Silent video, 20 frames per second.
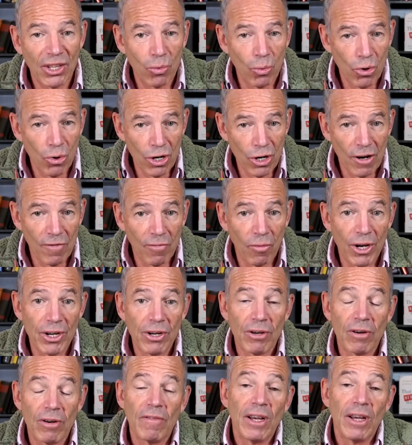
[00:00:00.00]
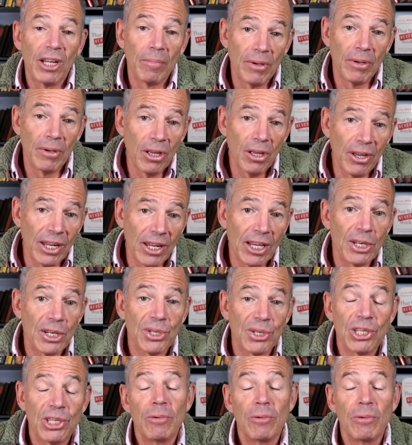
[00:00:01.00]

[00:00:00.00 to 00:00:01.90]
the word of what your availability is